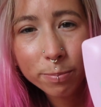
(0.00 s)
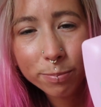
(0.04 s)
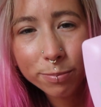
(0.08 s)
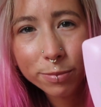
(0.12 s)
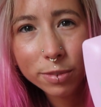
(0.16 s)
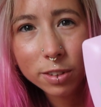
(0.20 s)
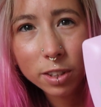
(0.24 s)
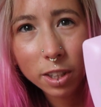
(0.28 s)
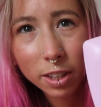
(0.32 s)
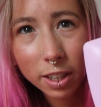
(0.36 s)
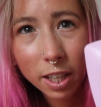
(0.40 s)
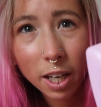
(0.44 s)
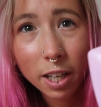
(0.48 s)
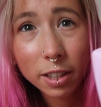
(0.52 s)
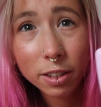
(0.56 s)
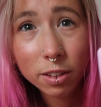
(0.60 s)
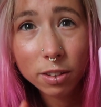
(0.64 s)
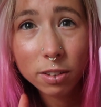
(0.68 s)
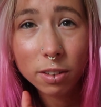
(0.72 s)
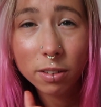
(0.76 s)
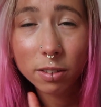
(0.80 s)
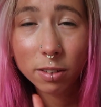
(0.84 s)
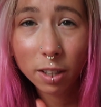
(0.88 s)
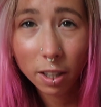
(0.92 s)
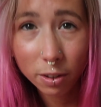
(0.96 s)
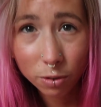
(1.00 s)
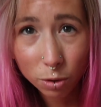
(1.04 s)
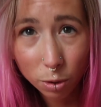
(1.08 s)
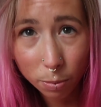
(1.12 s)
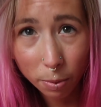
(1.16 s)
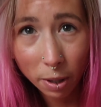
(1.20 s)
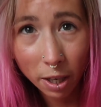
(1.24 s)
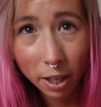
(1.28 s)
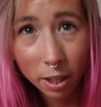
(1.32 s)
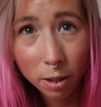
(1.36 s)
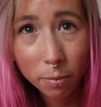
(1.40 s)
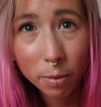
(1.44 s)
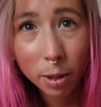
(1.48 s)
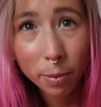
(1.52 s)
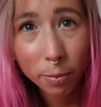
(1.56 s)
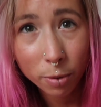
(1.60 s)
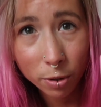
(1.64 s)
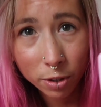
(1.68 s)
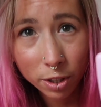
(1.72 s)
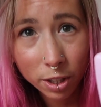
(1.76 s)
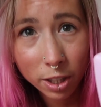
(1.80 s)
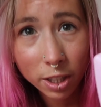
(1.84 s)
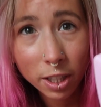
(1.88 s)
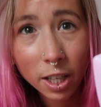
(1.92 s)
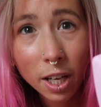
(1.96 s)
So yeah, I use a Saint Tropez on my
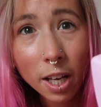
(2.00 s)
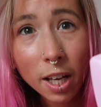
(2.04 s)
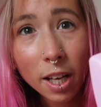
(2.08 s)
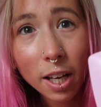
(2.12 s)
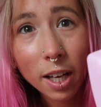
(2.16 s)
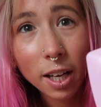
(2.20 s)
body,